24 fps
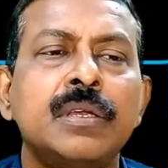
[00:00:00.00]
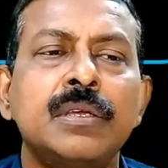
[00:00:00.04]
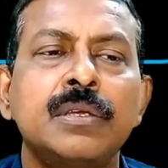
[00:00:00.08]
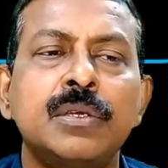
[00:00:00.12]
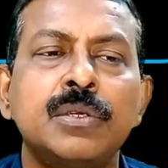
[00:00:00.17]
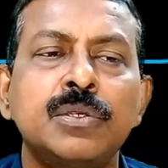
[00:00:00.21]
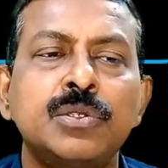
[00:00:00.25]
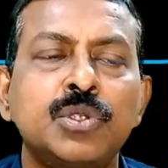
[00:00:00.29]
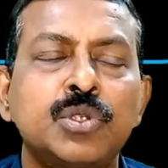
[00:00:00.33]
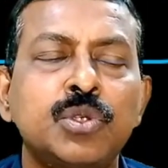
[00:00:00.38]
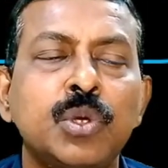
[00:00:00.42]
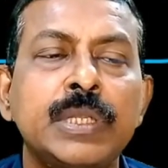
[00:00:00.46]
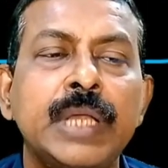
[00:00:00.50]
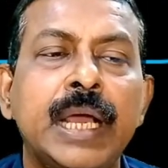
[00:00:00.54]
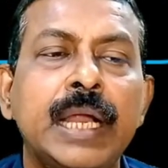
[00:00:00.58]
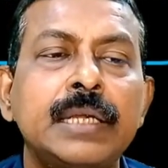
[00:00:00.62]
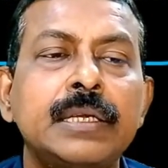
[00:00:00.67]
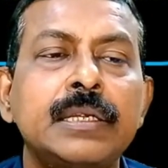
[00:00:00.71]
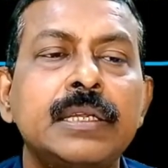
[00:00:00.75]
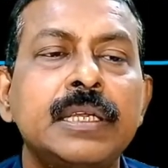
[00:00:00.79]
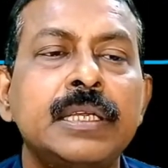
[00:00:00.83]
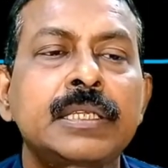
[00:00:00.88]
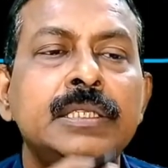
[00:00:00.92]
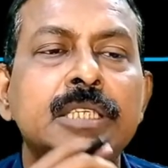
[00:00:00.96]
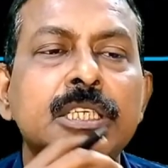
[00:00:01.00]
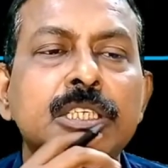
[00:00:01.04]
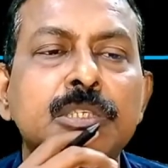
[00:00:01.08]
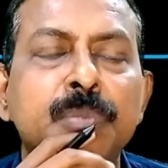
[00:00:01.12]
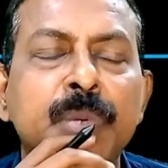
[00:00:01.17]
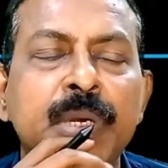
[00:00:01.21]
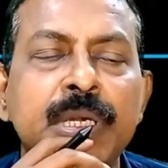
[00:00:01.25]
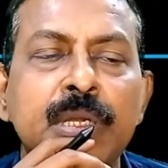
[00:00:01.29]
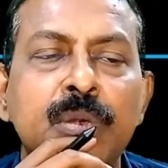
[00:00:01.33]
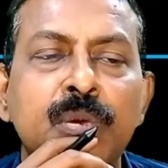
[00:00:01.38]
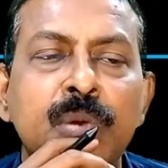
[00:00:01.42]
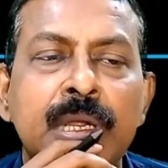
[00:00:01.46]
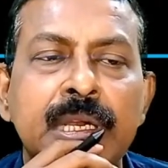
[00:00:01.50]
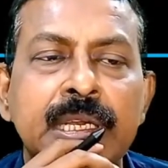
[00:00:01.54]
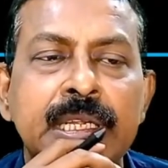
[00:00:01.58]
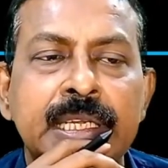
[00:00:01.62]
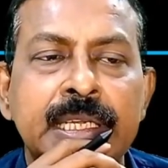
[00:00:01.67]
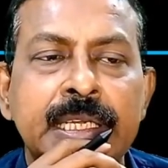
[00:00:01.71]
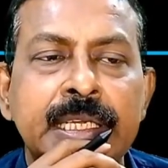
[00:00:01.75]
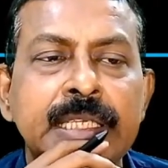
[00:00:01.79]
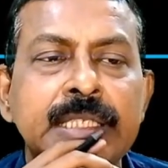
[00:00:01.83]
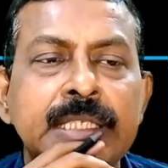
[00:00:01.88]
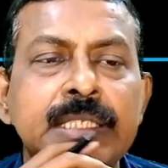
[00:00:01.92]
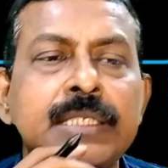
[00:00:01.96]
So that in this particular
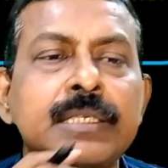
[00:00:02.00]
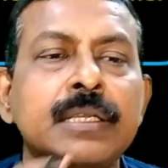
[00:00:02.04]
case,